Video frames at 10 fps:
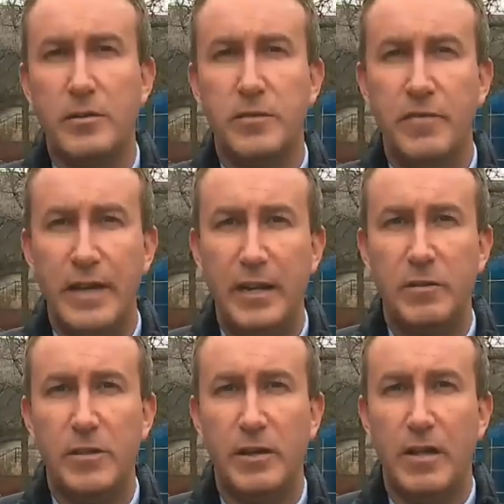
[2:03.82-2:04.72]
some
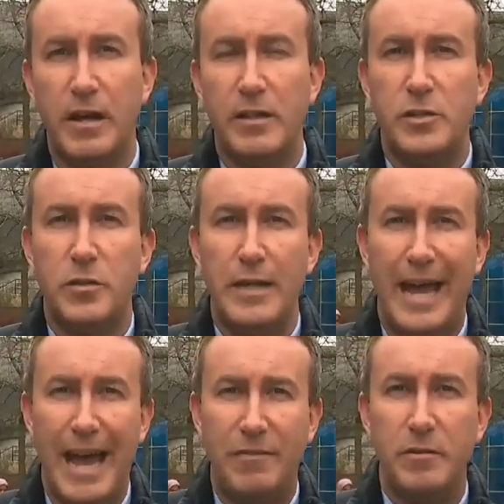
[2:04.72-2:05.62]
videos online that show the
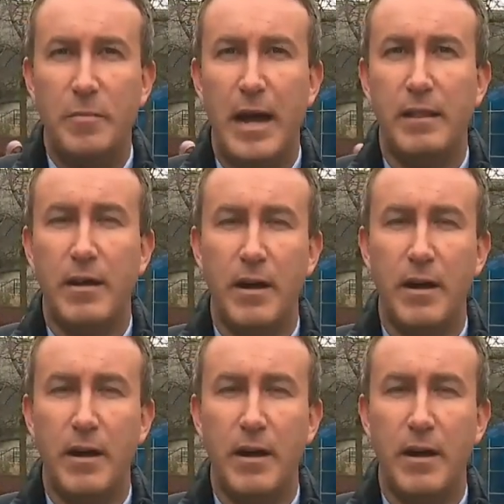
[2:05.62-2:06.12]
aftermath